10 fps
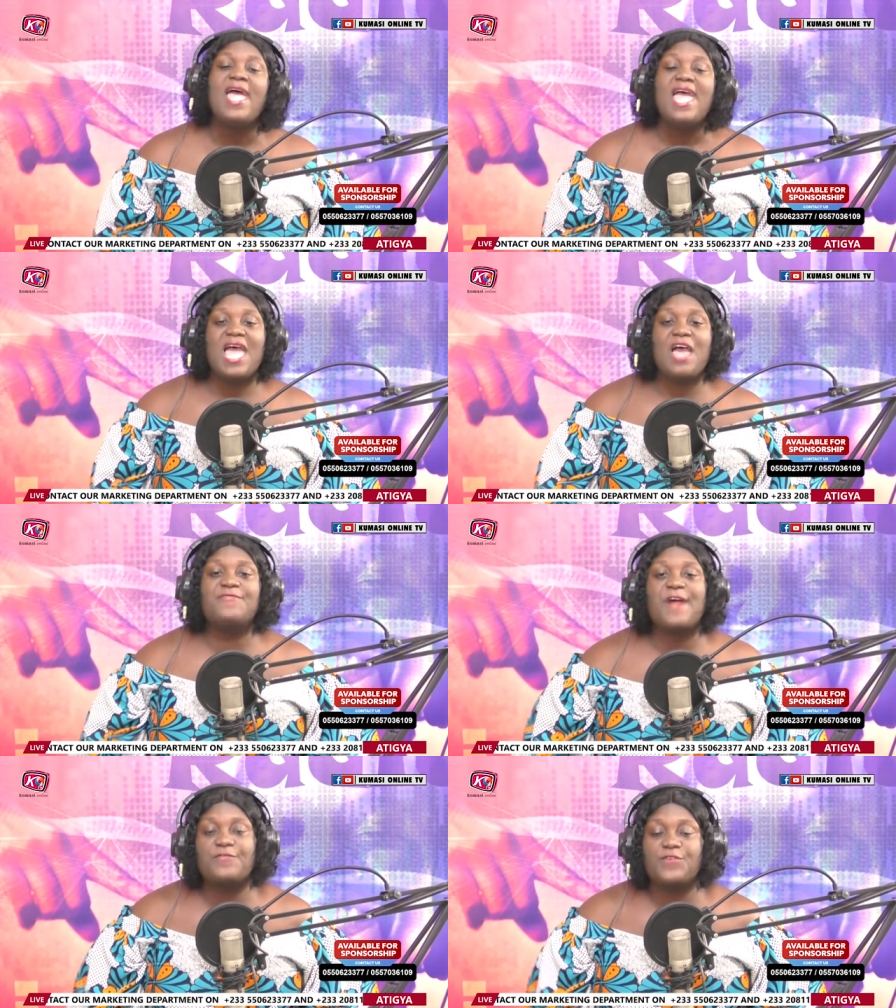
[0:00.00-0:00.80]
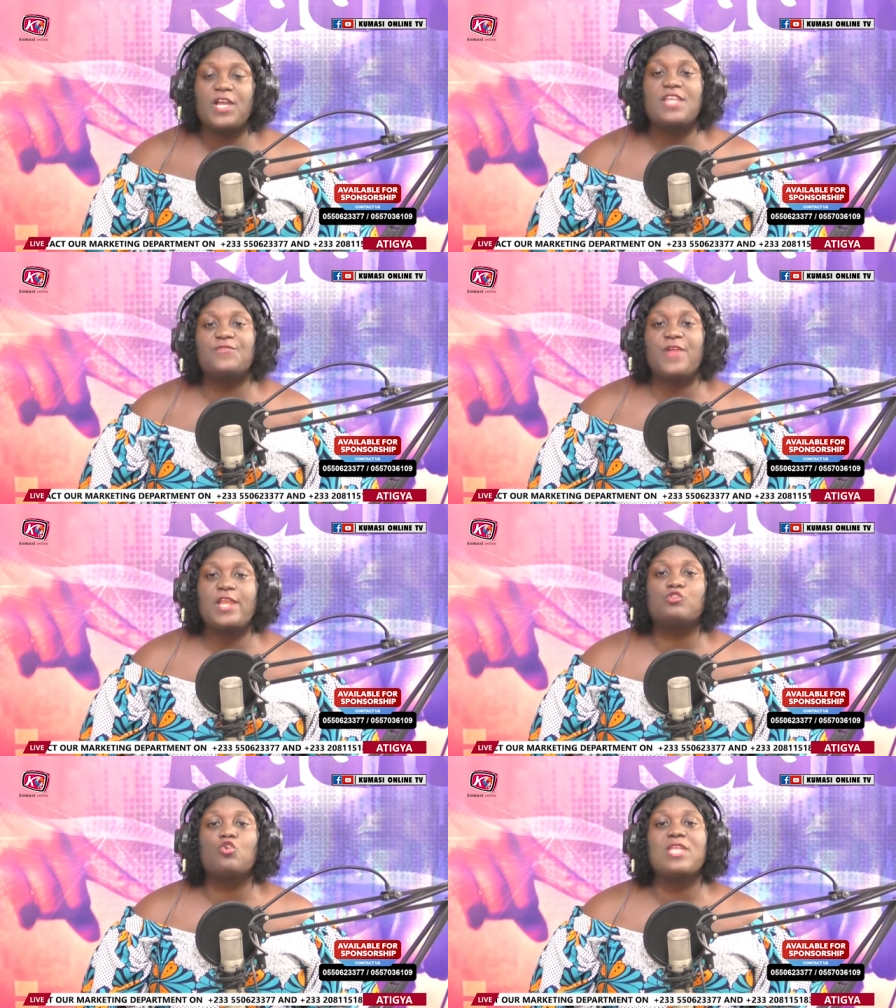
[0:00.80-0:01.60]
and for phone and
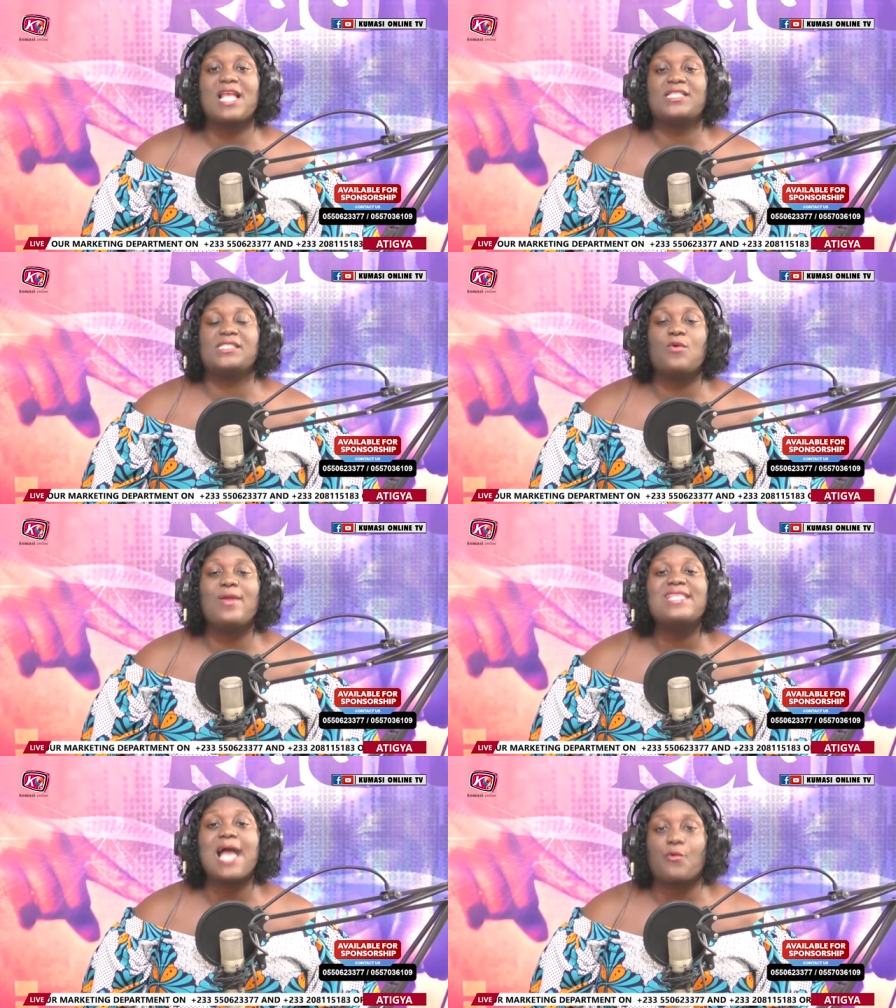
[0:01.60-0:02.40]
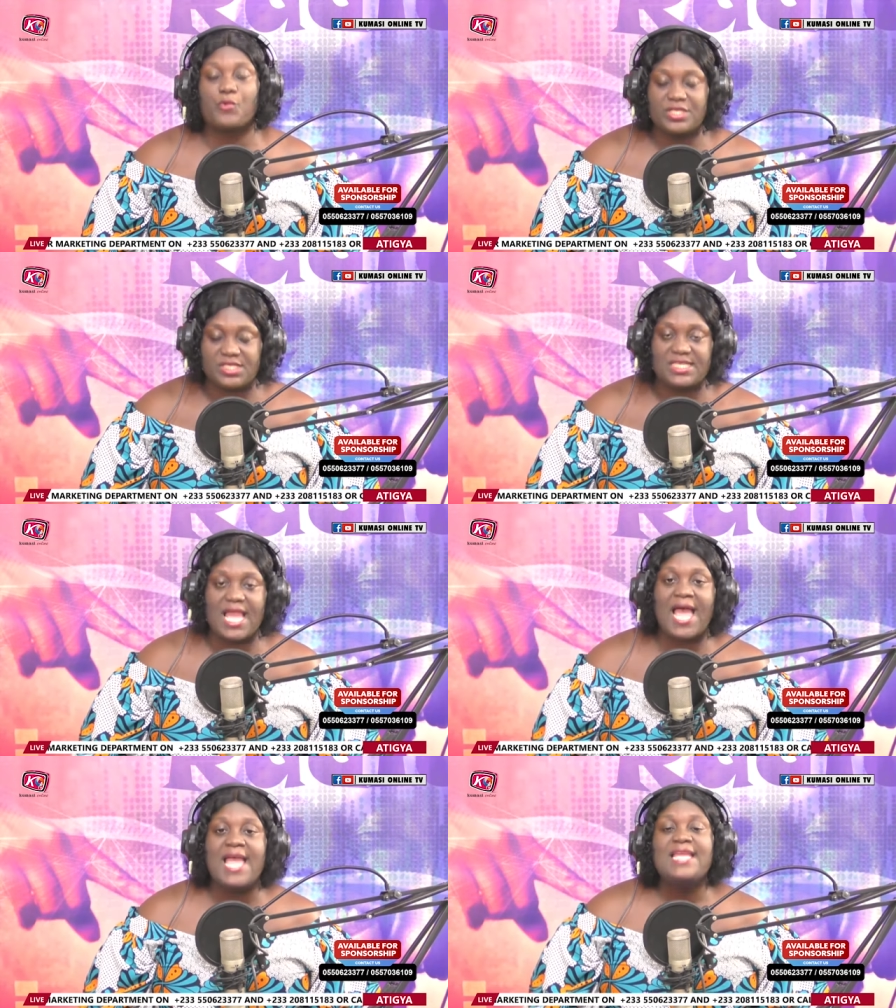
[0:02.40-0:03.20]
friends, so yet is away now,
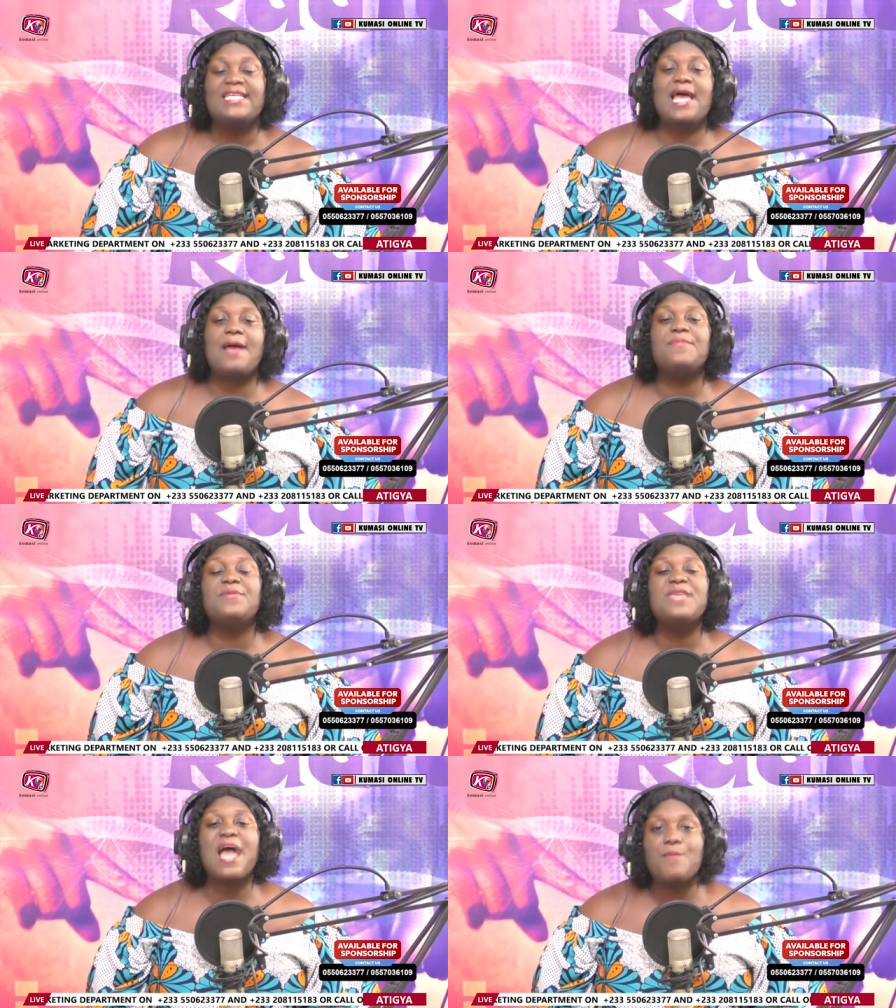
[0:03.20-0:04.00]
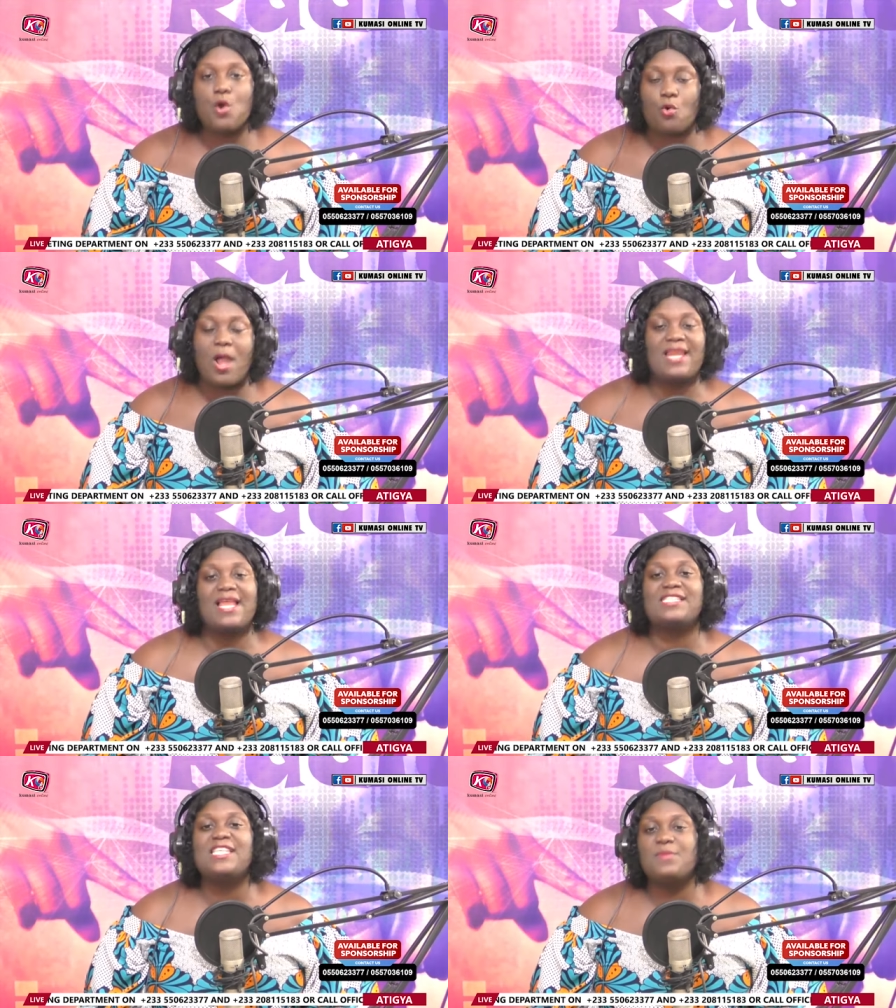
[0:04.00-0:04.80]
Quensia, now Bibia
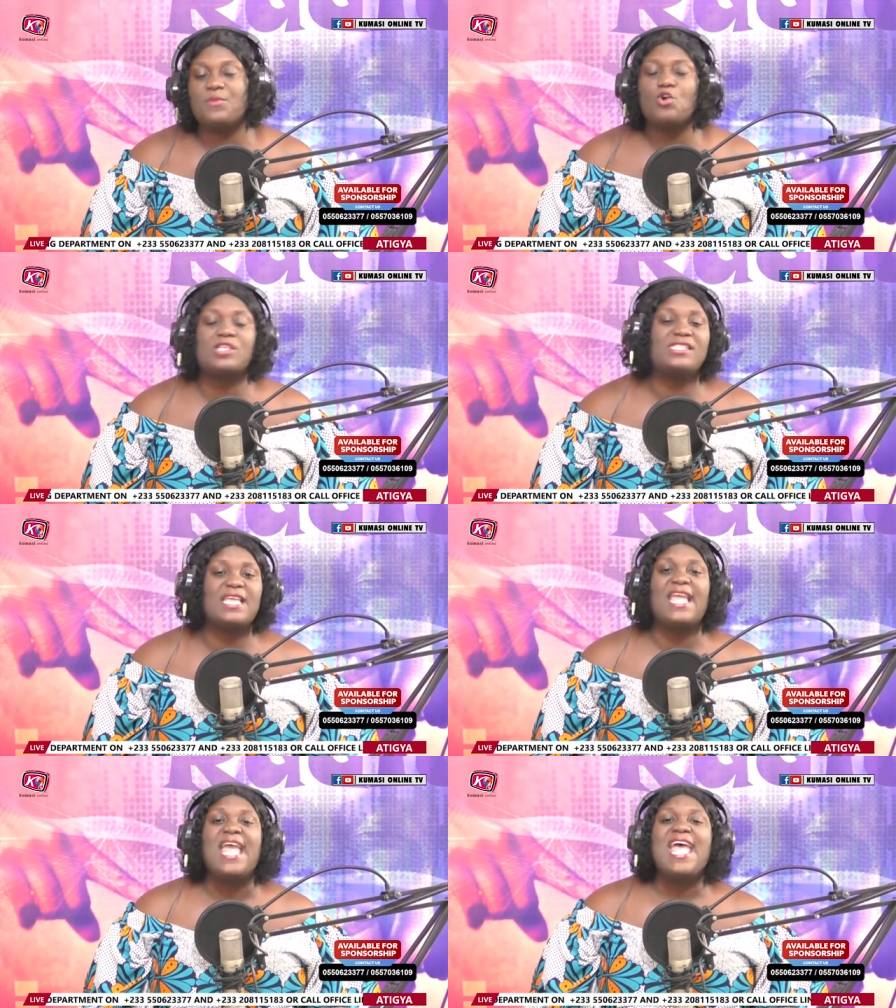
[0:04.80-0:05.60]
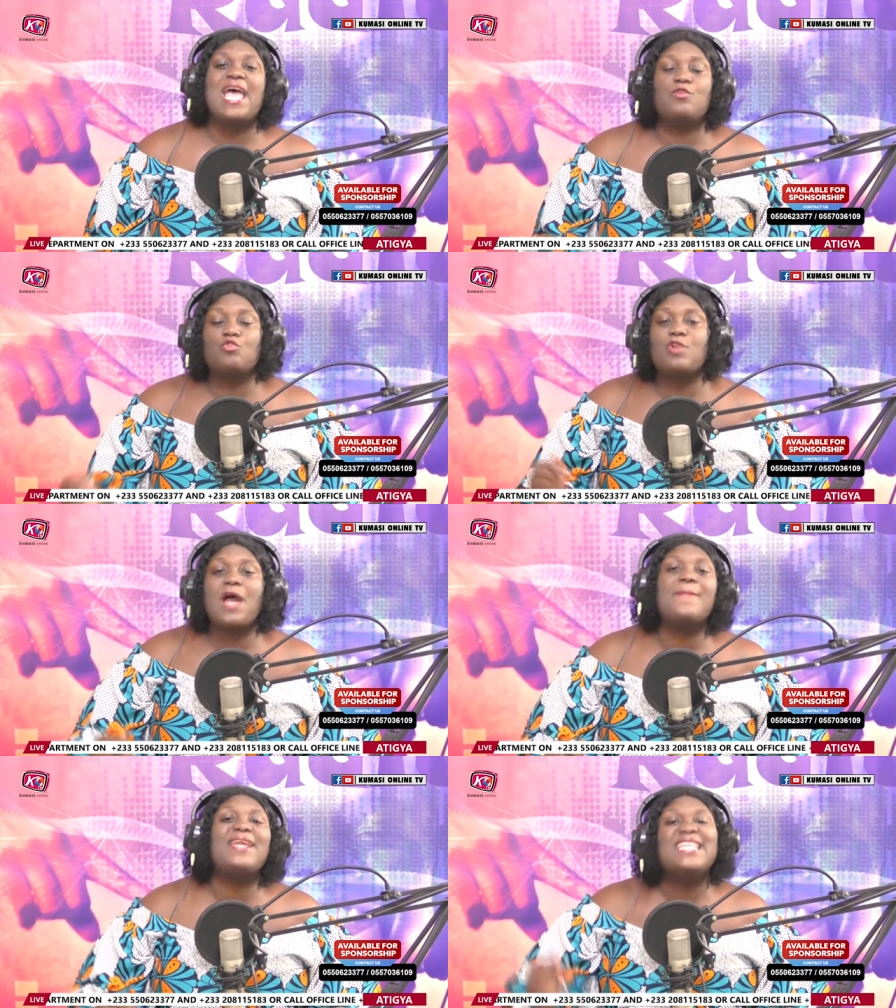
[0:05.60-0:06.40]
Bokwana, say Bibi or say, and no
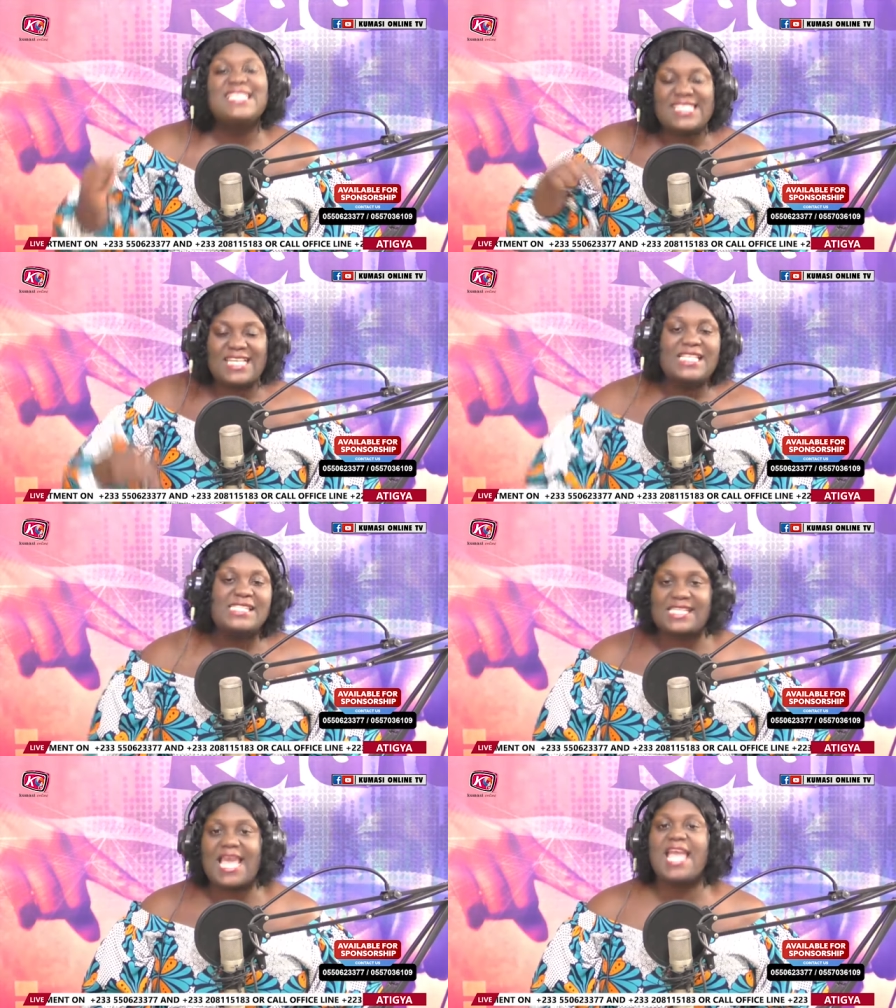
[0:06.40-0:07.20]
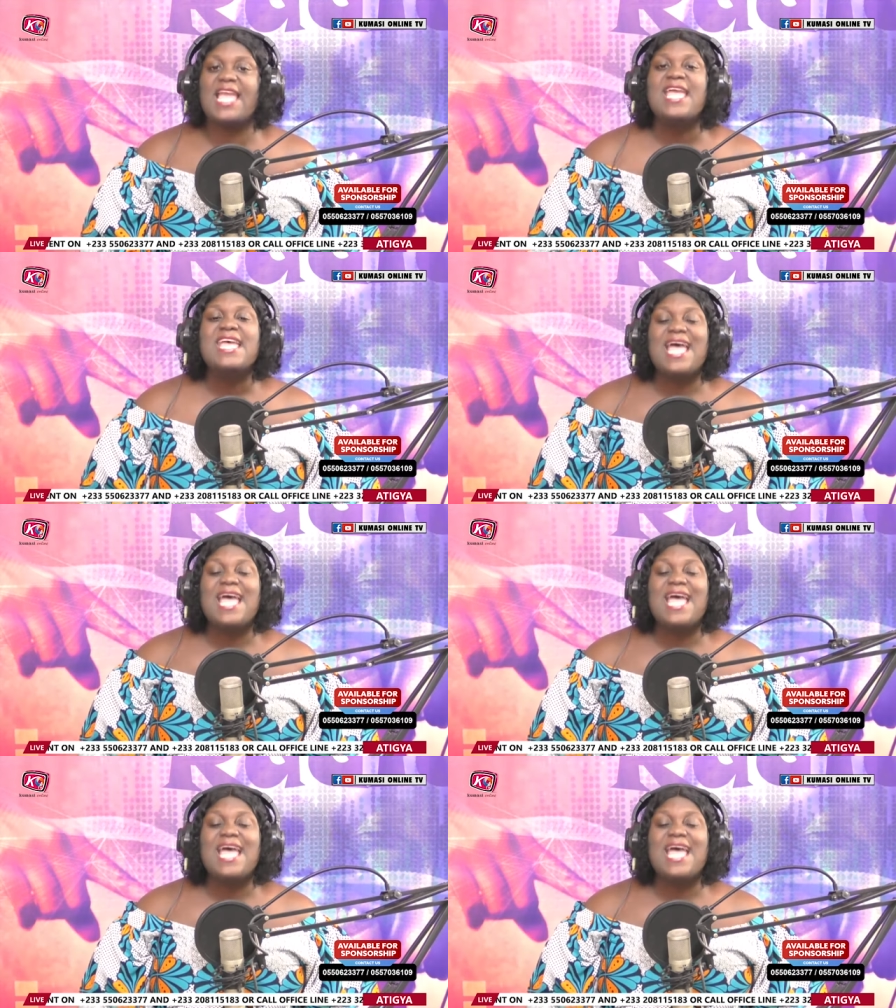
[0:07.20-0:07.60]
cramani GD say,